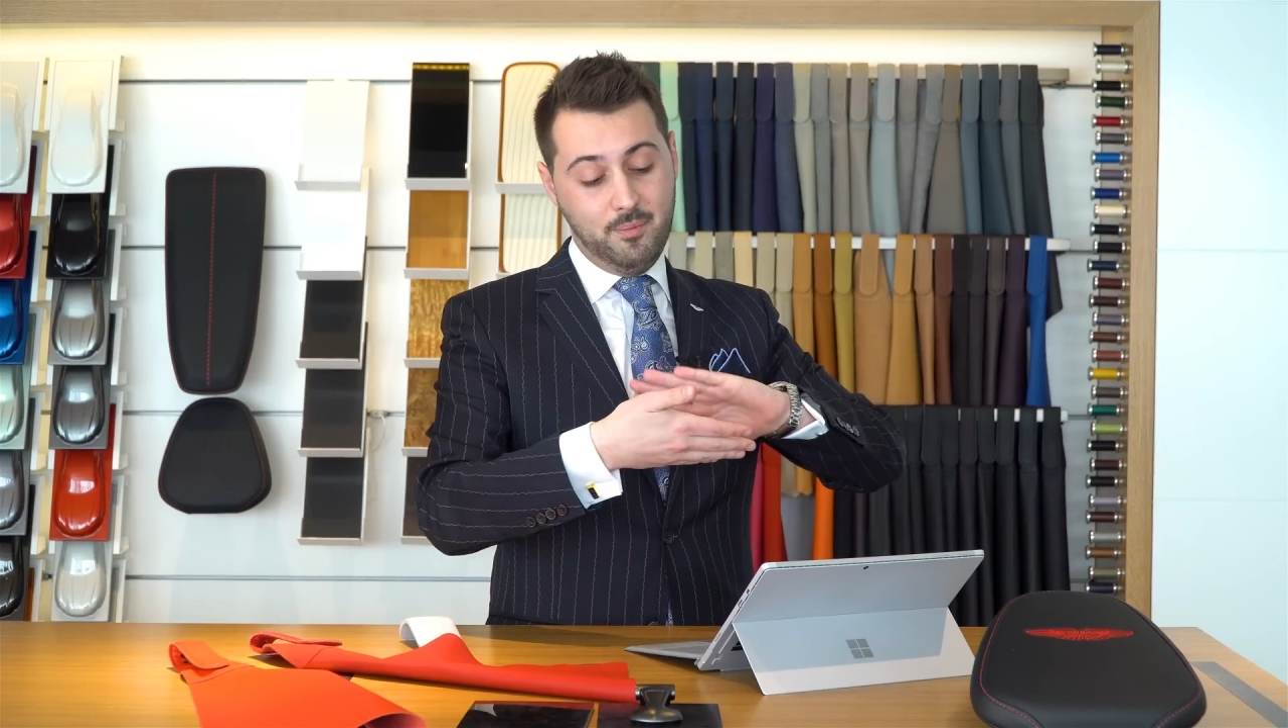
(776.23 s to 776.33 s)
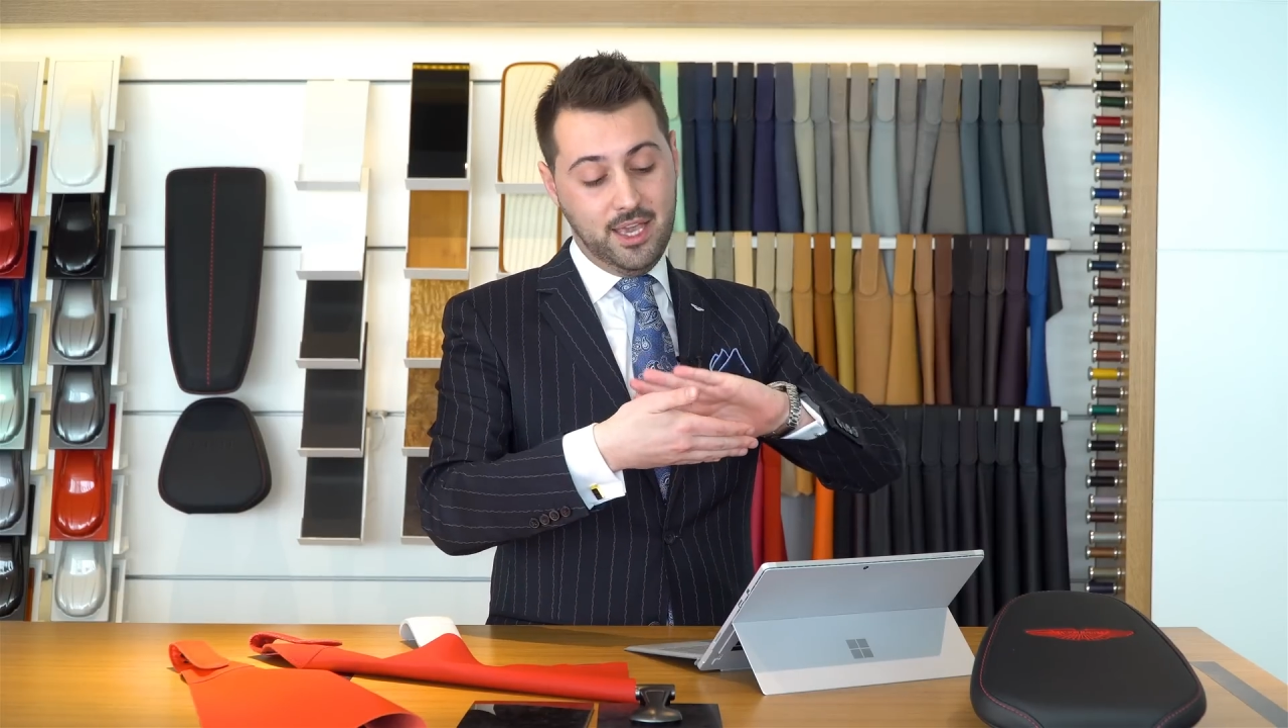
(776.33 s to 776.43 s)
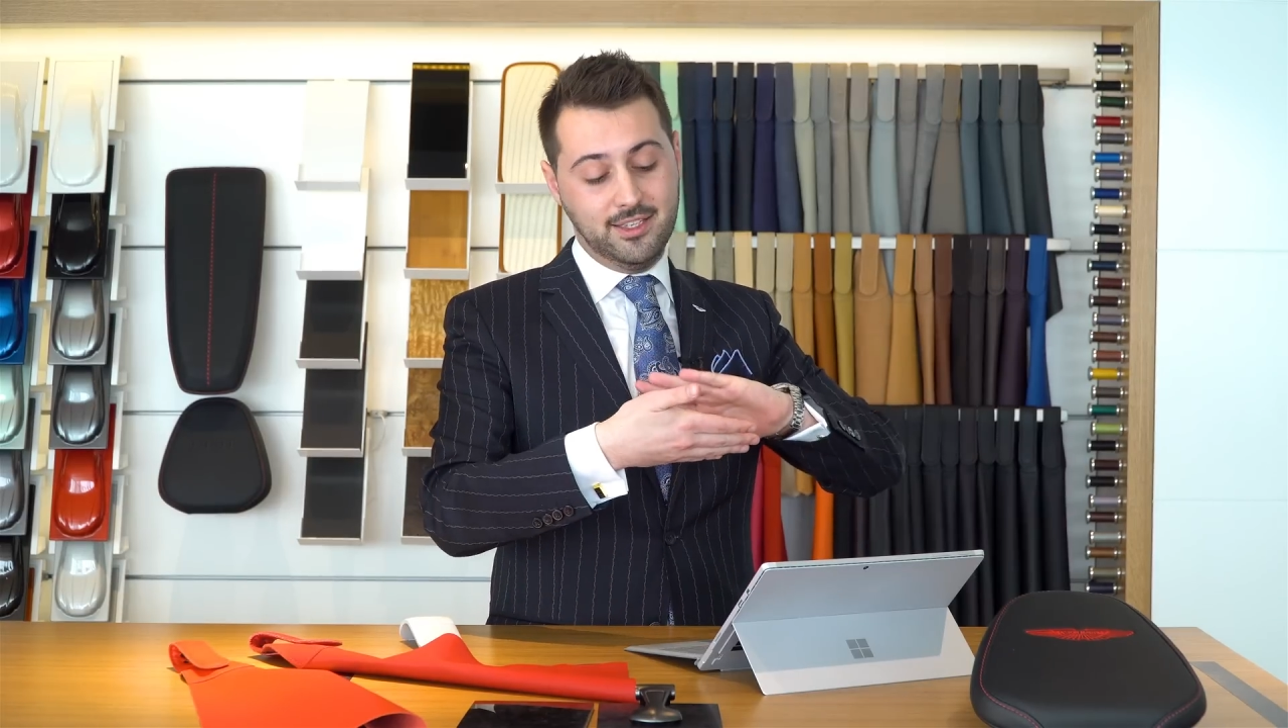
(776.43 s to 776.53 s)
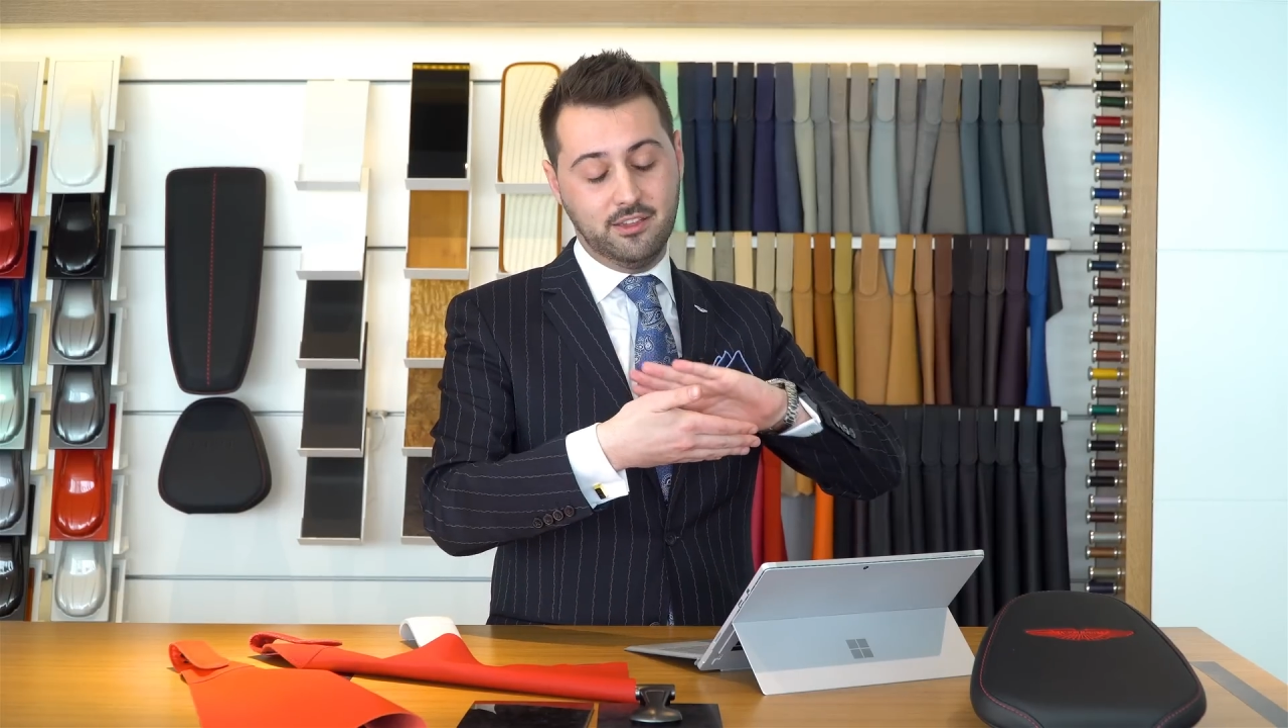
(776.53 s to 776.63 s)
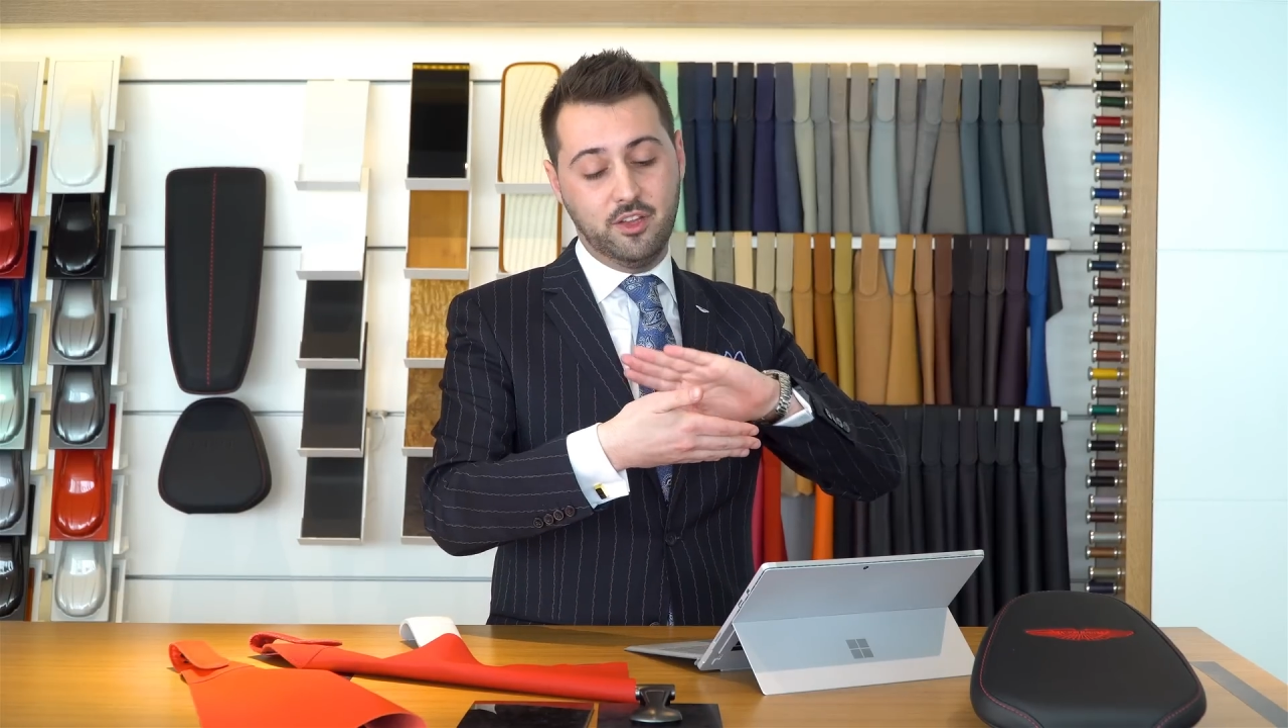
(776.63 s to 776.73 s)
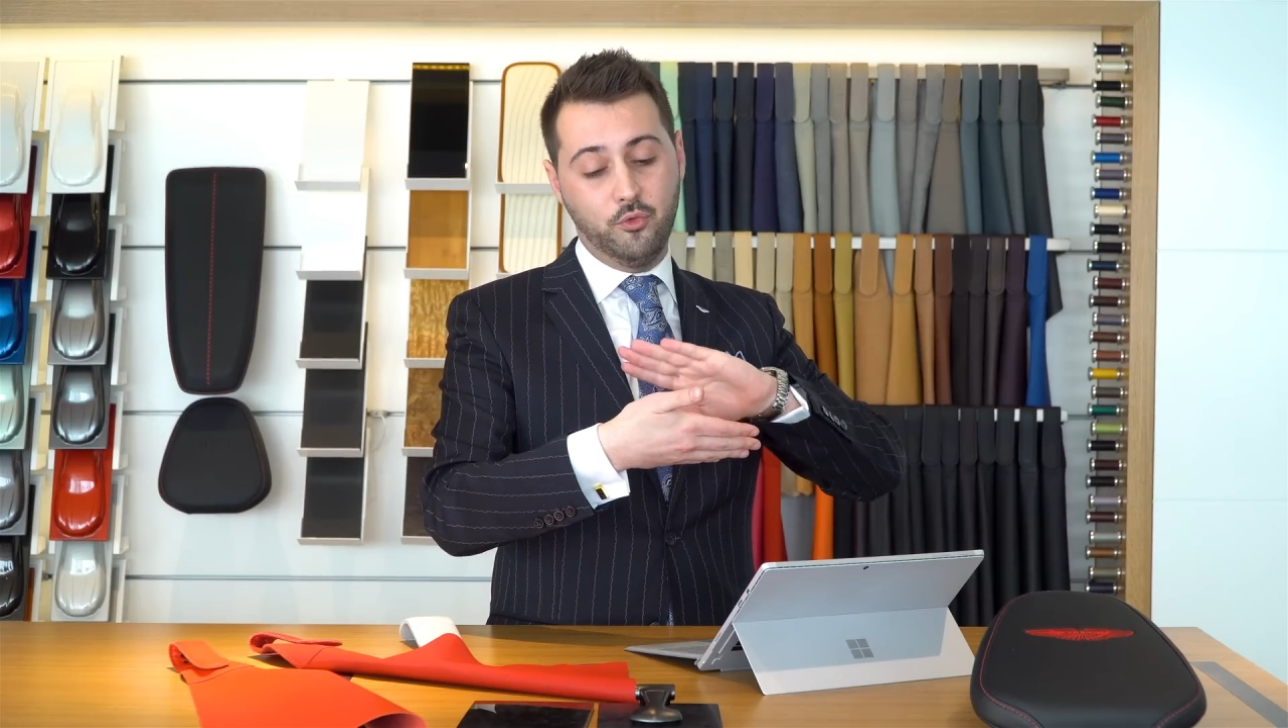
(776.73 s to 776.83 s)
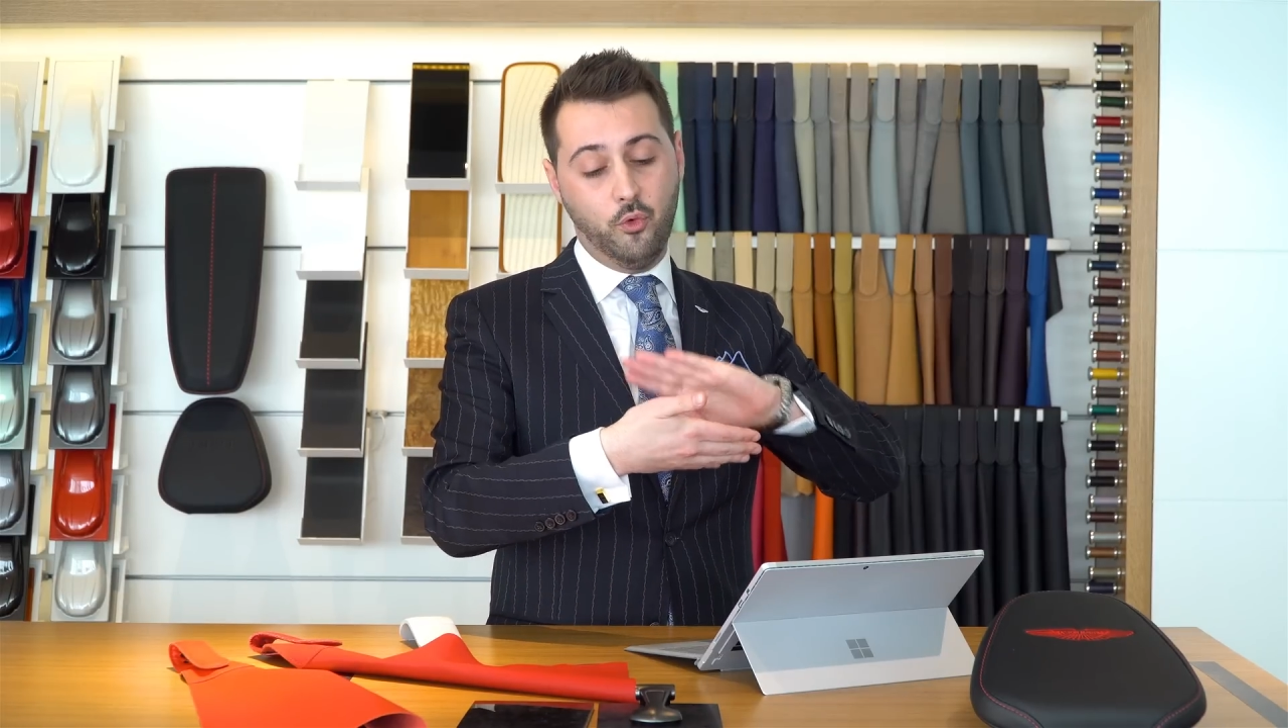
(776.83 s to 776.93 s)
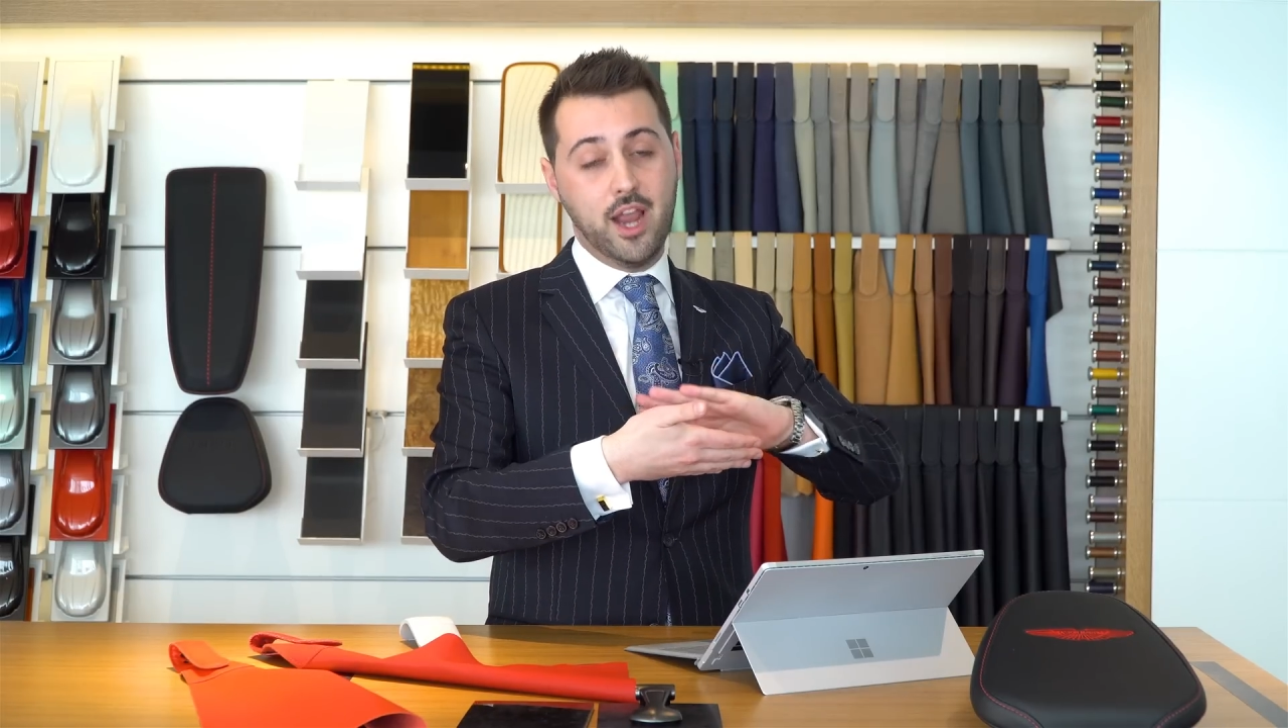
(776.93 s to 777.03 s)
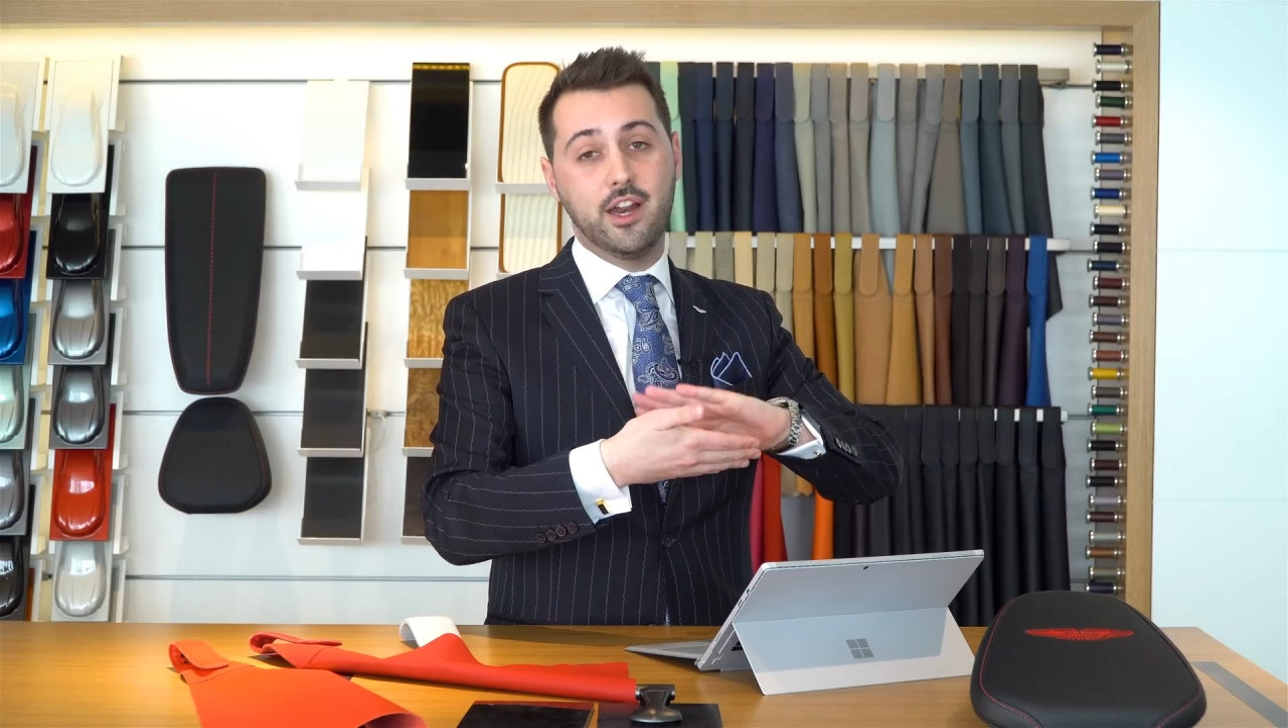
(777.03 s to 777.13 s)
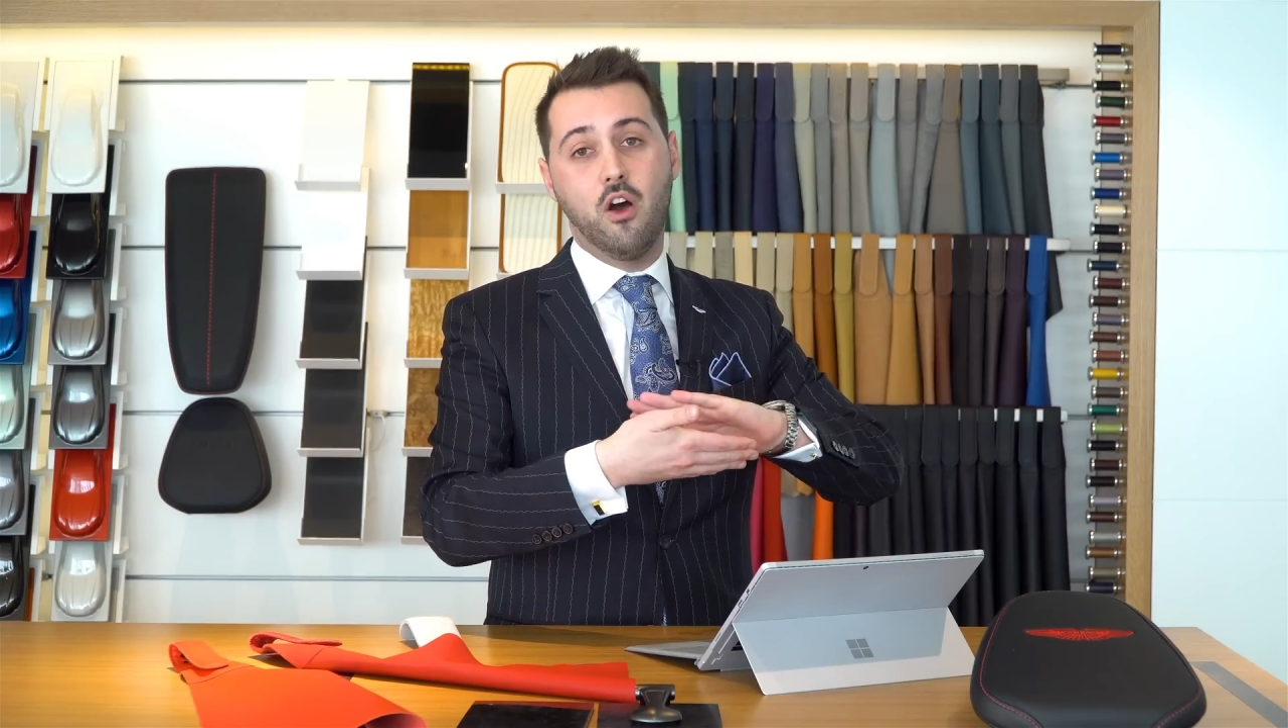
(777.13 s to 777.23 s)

basically right